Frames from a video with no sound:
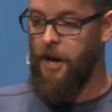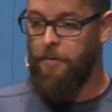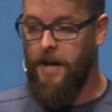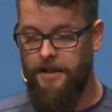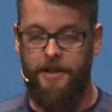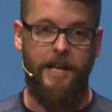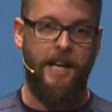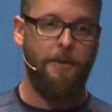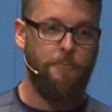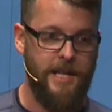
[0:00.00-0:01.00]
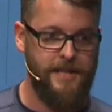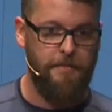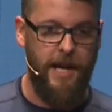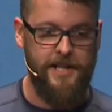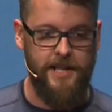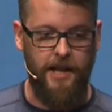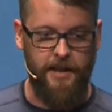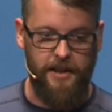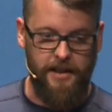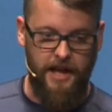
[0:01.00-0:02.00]
Well, it was amazing
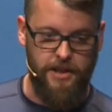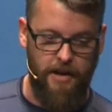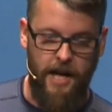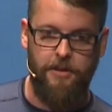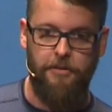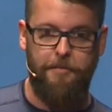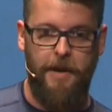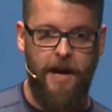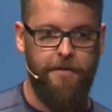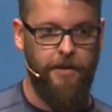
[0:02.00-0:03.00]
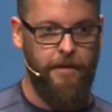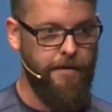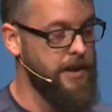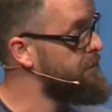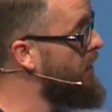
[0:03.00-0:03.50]
until I tried to apply for the first